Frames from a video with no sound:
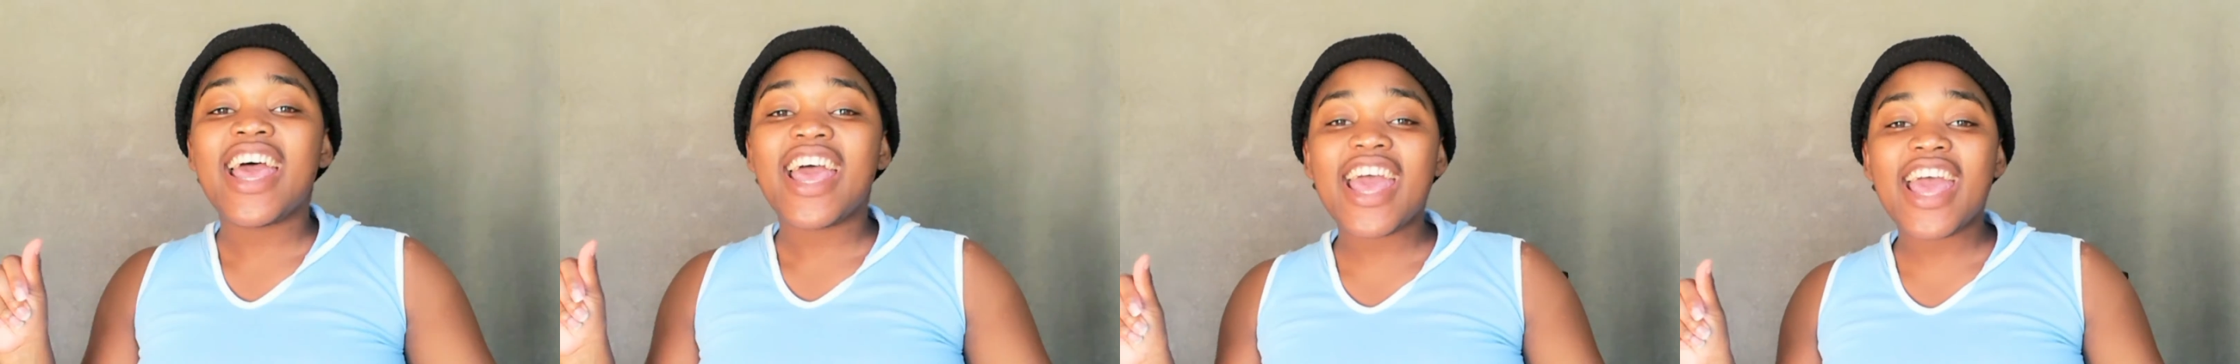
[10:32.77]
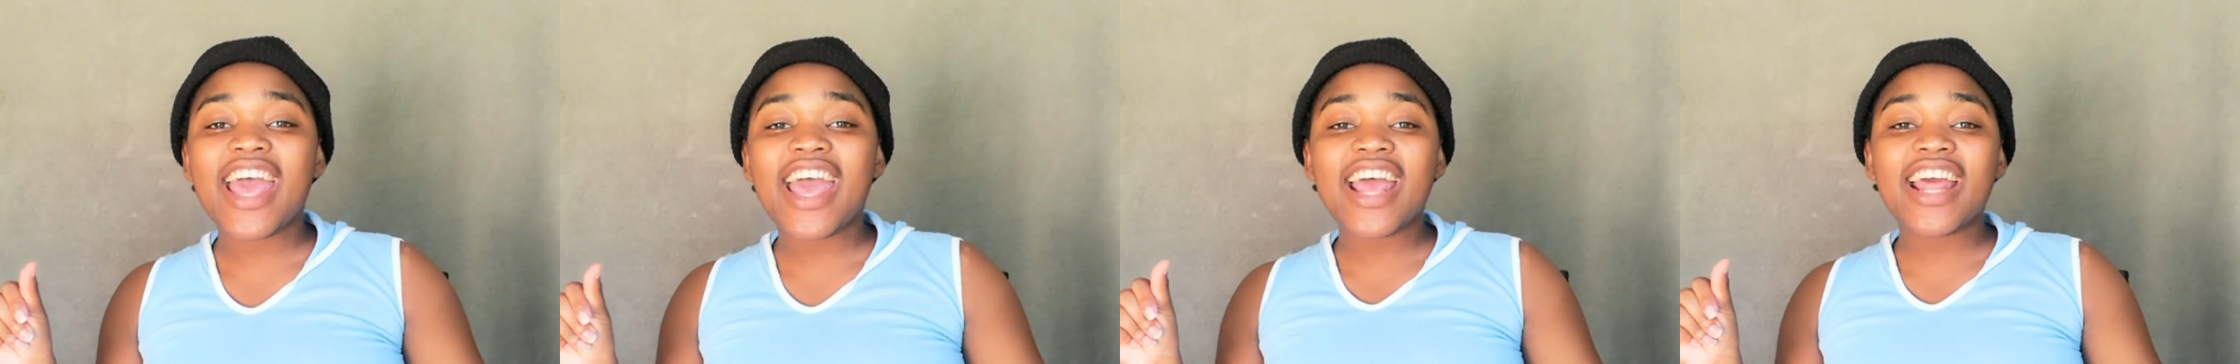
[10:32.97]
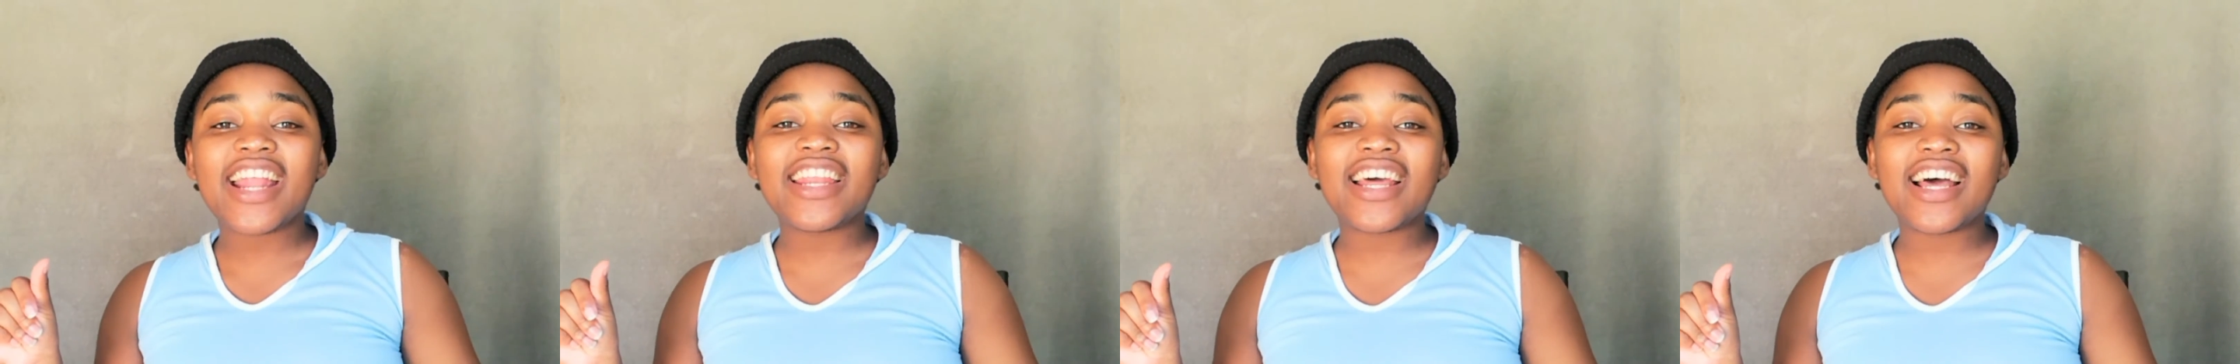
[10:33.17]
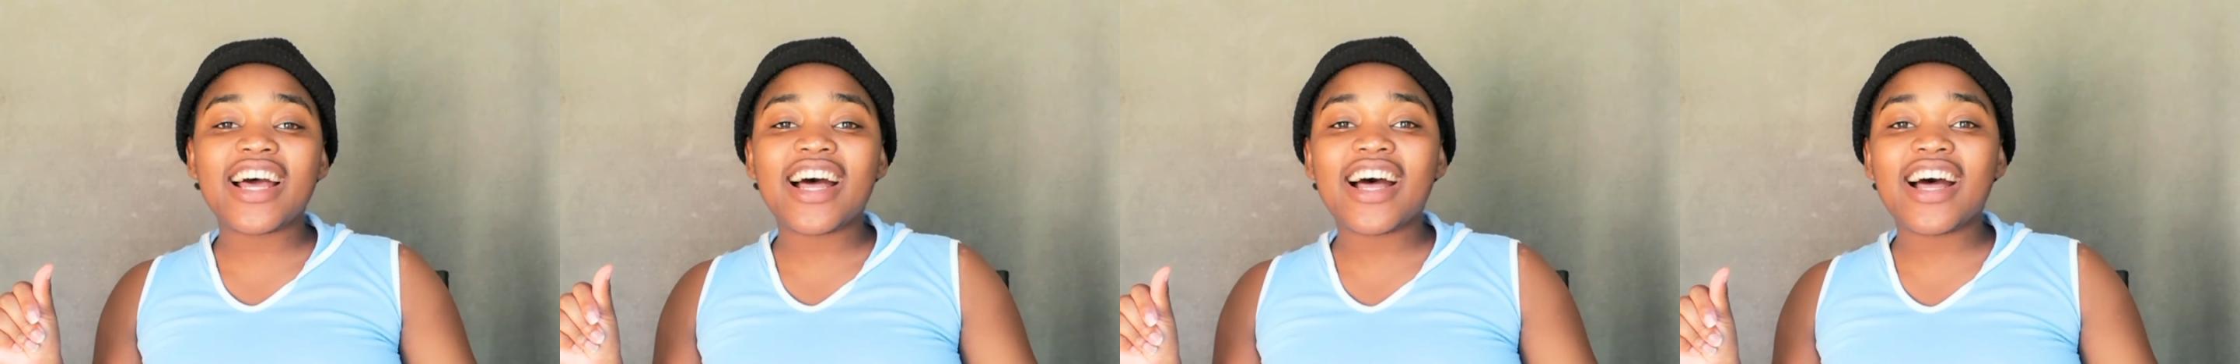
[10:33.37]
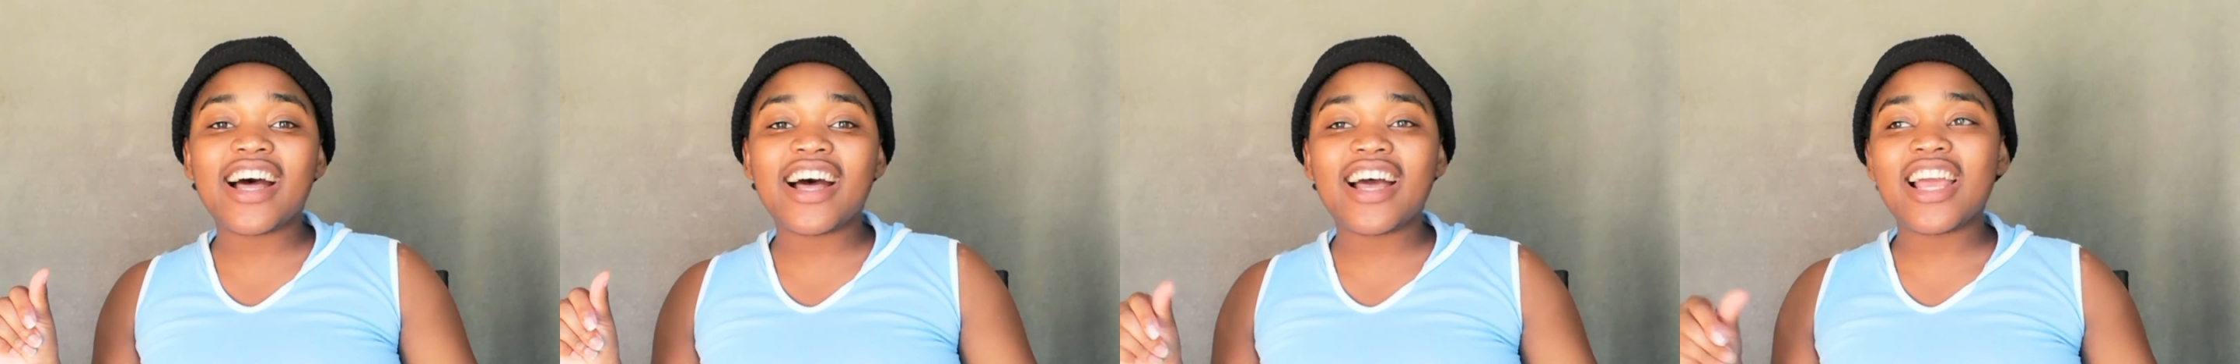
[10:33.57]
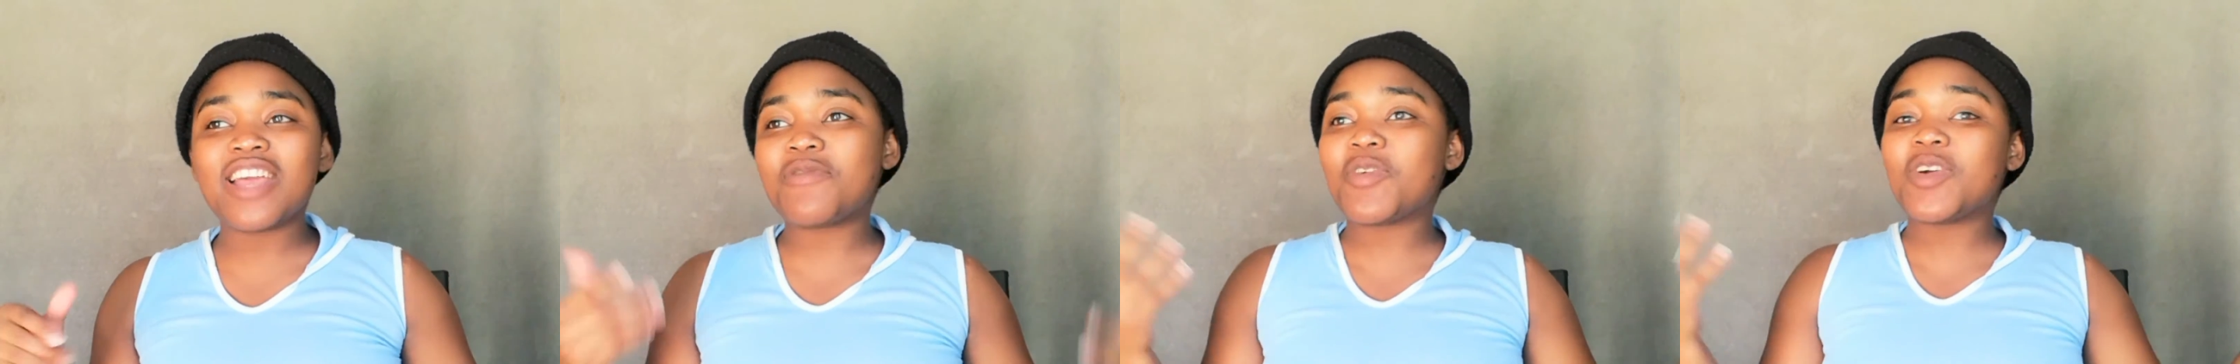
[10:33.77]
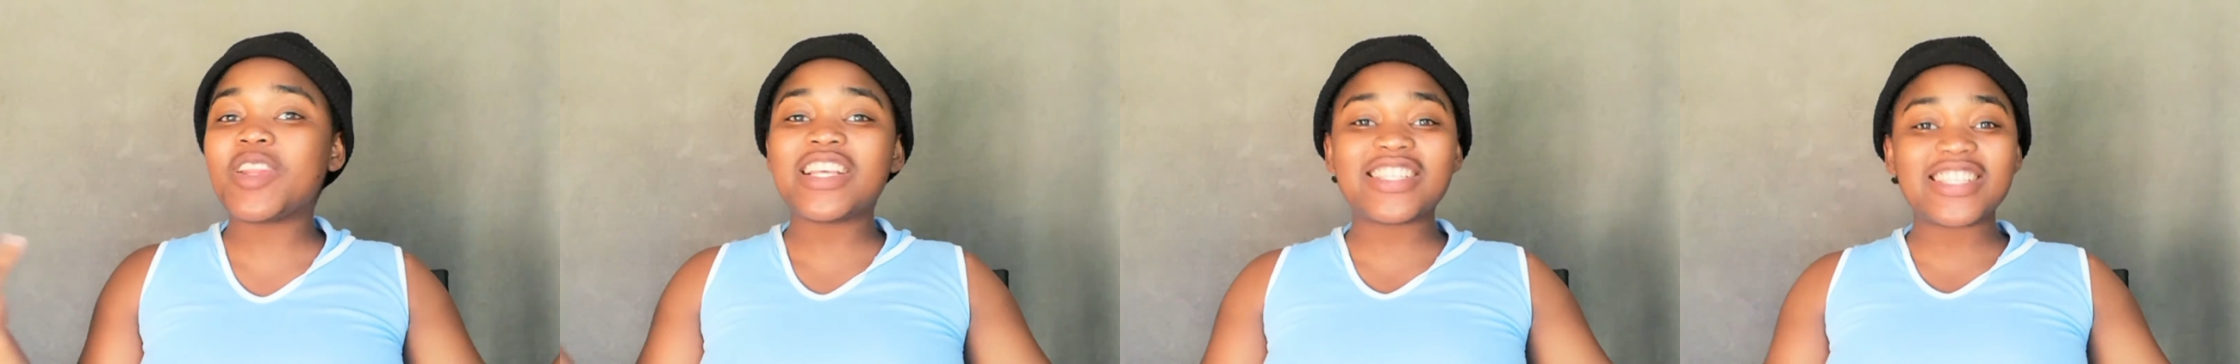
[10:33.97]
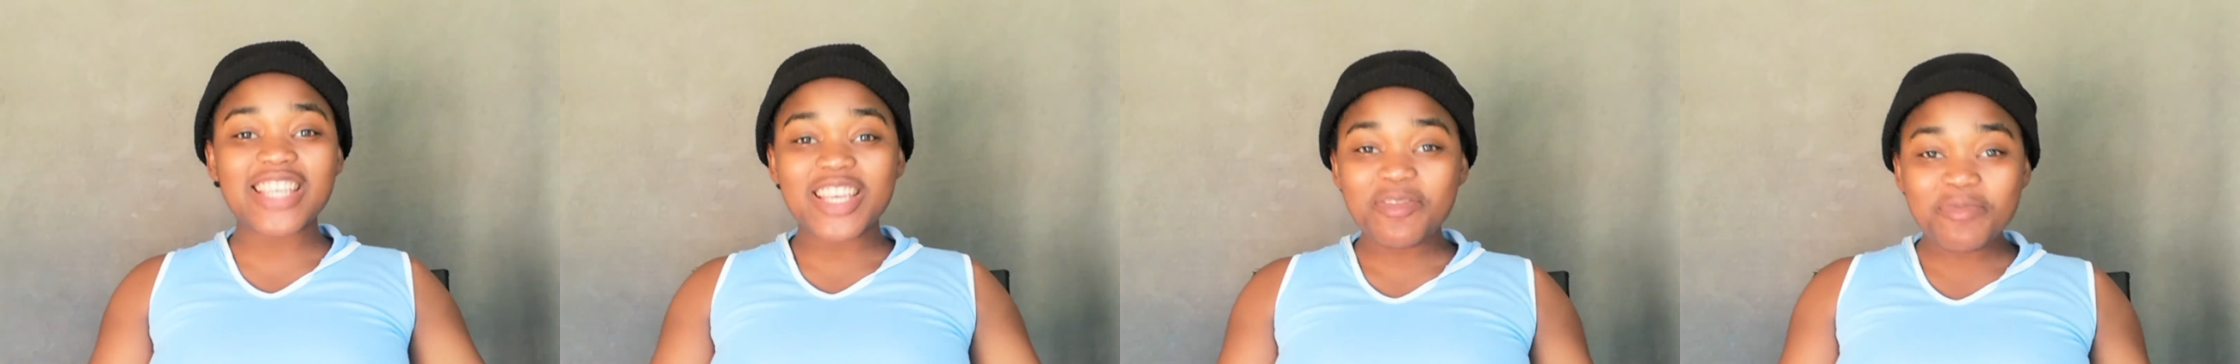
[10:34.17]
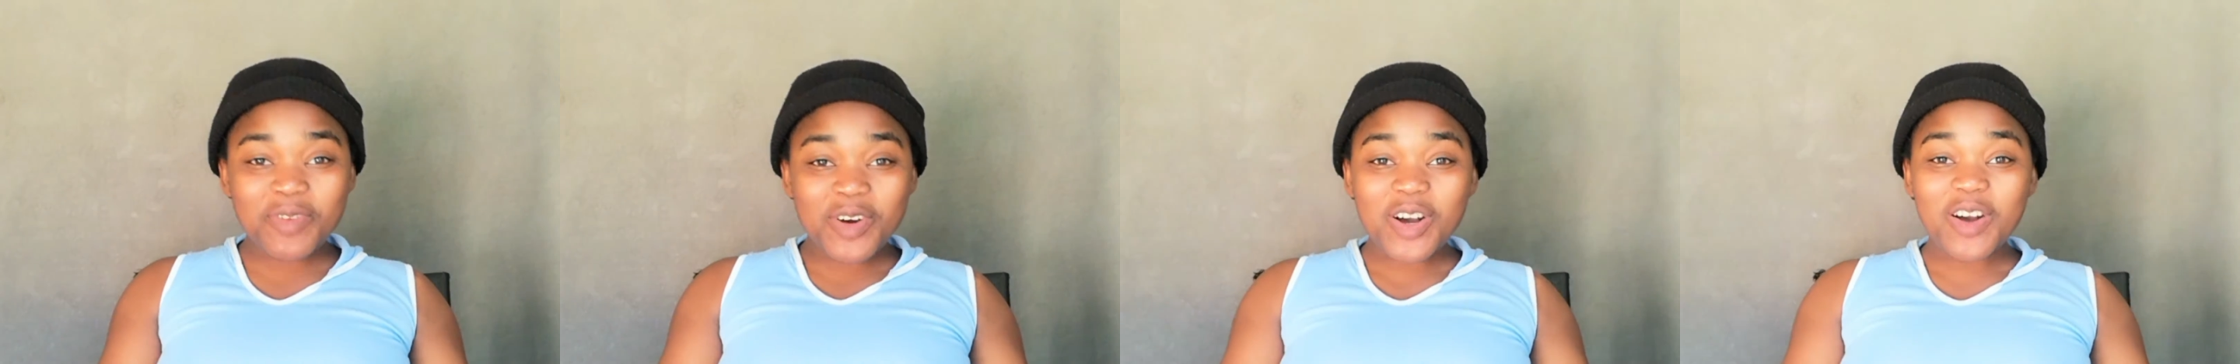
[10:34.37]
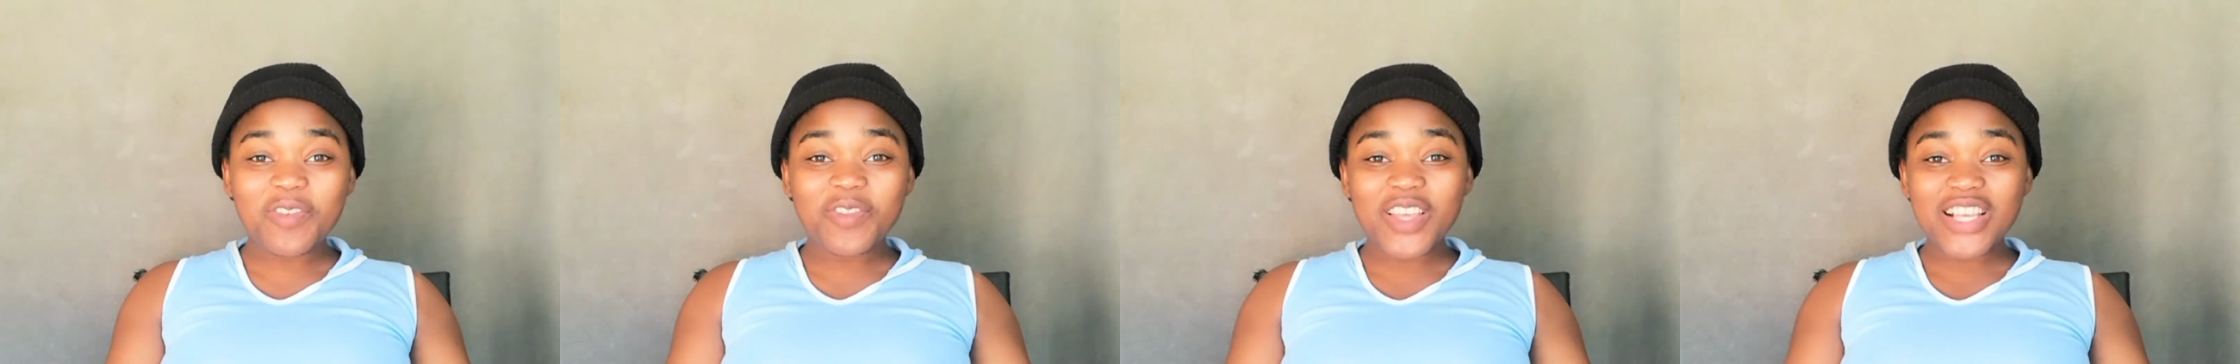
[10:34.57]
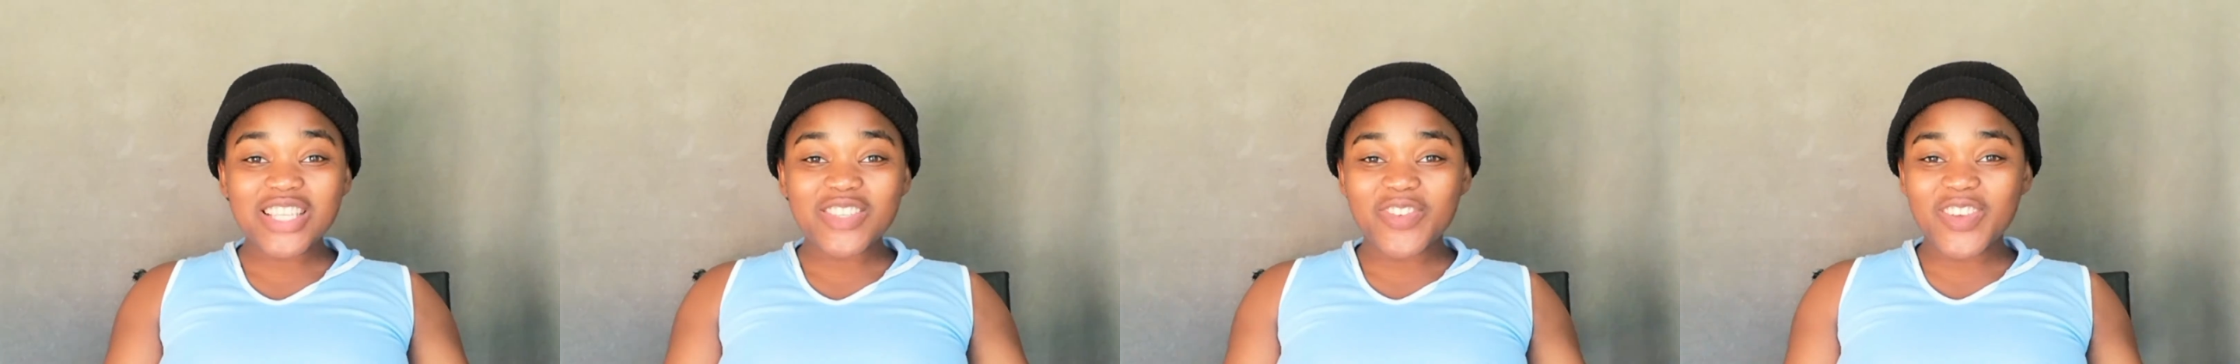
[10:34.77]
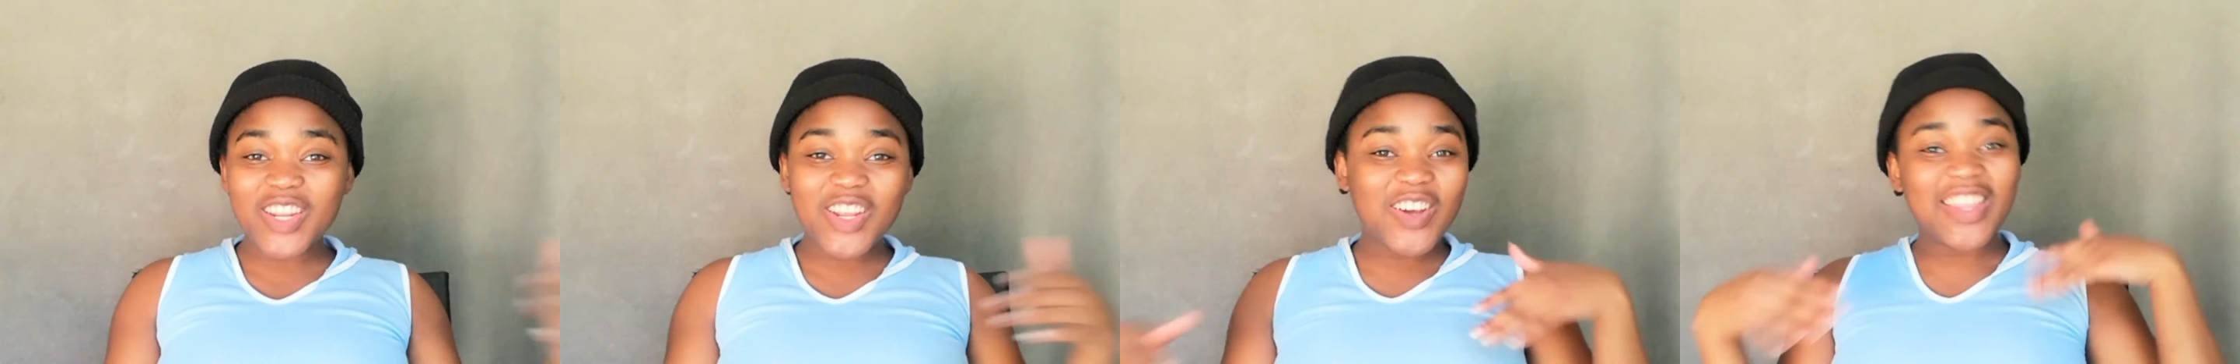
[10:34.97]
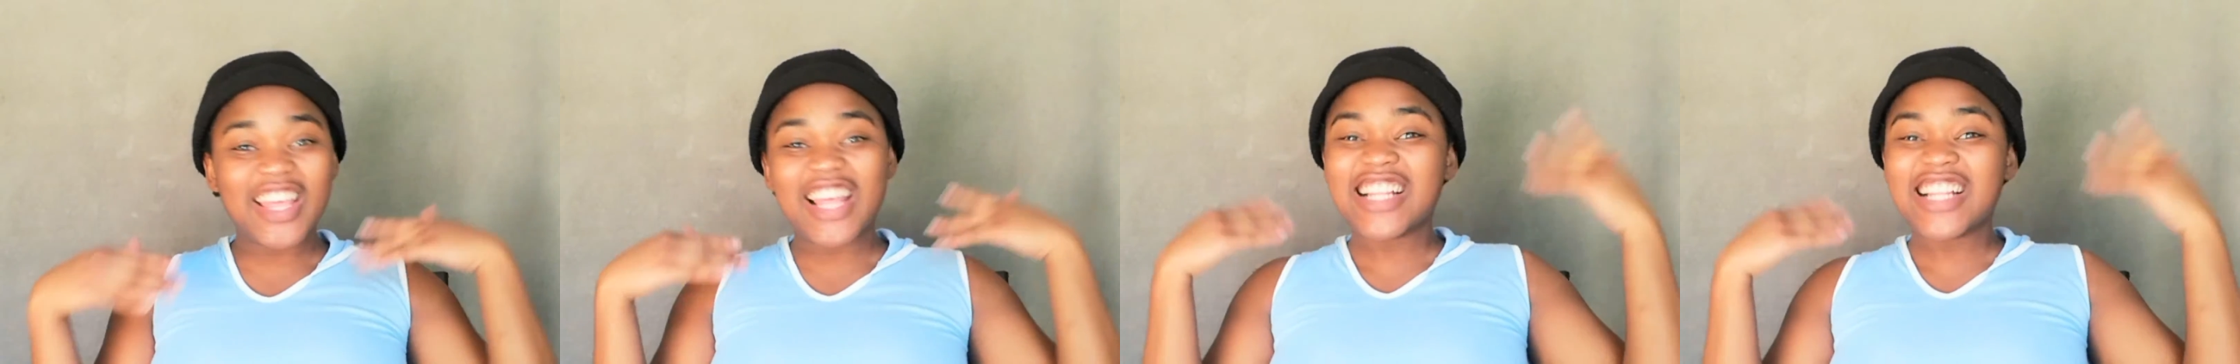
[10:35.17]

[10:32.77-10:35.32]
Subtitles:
and if you want to see more of this video,